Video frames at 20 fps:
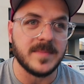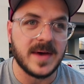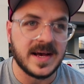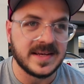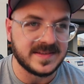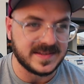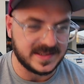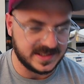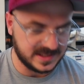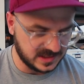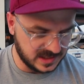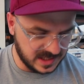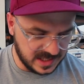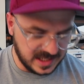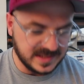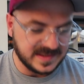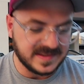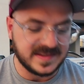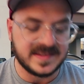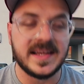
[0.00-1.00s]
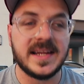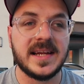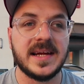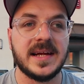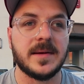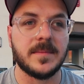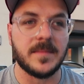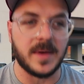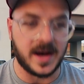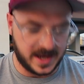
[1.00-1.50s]
messy,
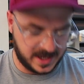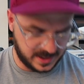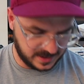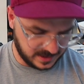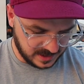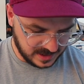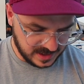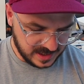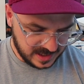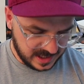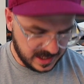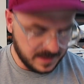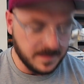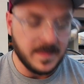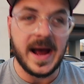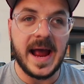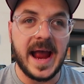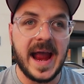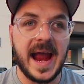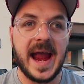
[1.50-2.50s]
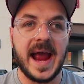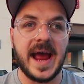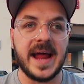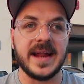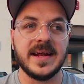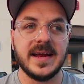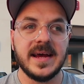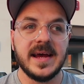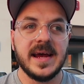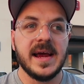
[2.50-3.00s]
sitting in my
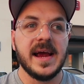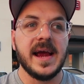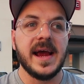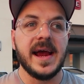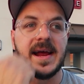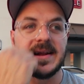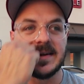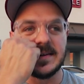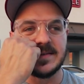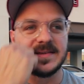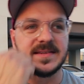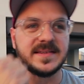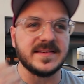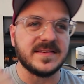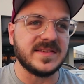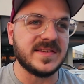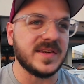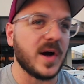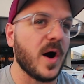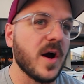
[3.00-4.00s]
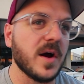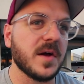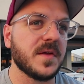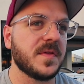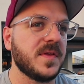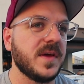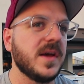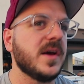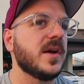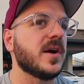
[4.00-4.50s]
hand, and it's this dark
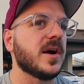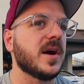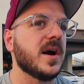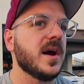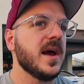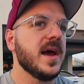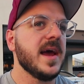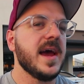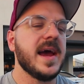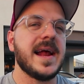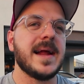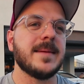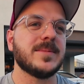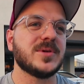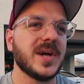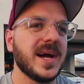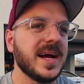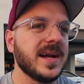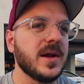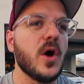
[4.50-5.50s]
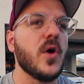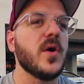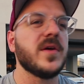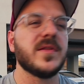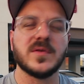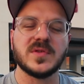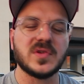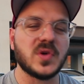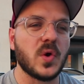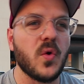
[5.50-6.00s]
theater, and I'm trying, oh,
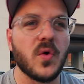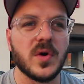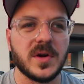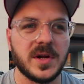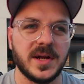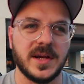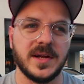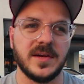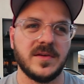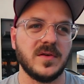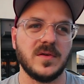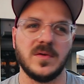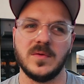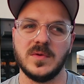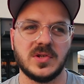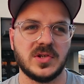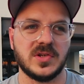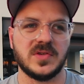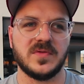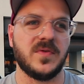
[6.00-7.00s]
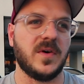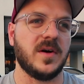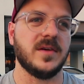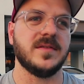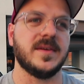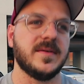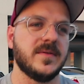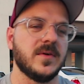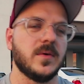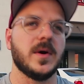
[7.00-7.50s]
and there's corn in it too, which just
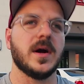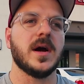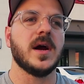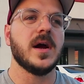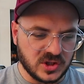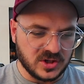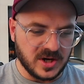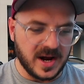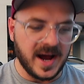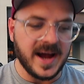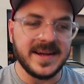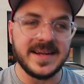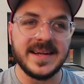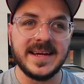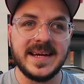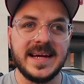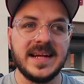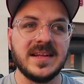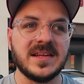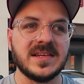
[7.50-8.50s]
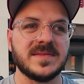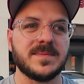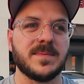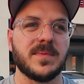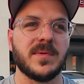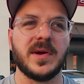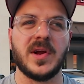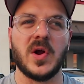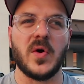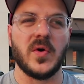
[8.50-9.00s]
falls everywhere. Trying to eat this
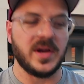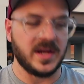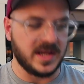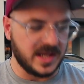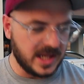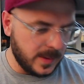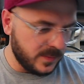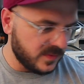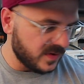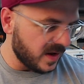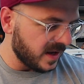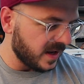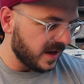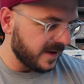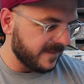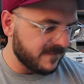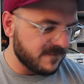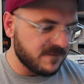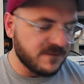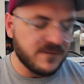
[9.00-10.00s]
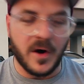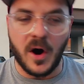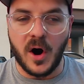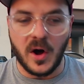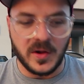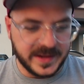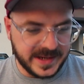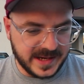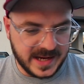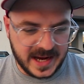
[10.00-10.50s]
burrito, and it keeps on like
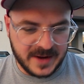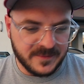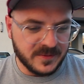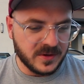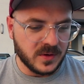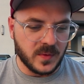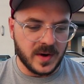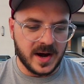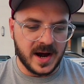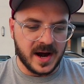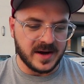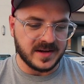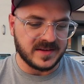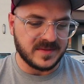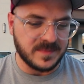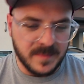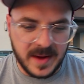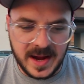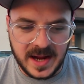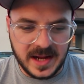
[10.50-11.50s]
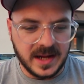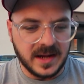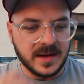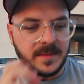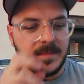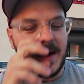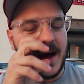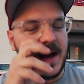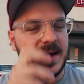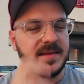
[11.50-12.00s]
falling everywhere. It's
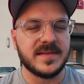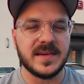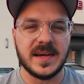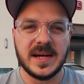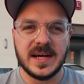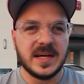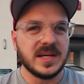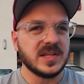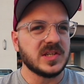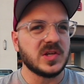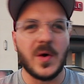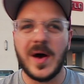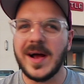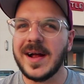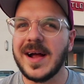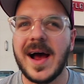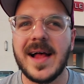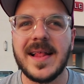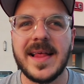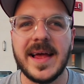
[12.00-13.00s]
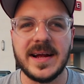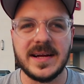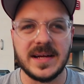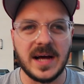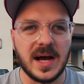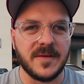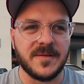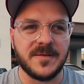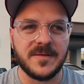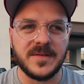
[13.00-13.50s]
making a mess. So I got like
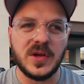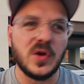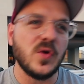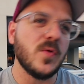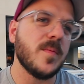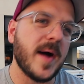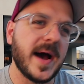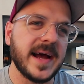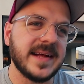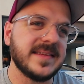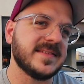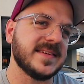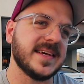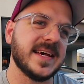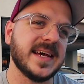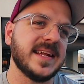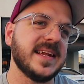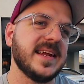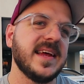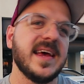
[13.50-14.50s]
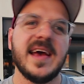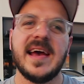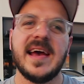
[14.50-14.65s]
a few bites in,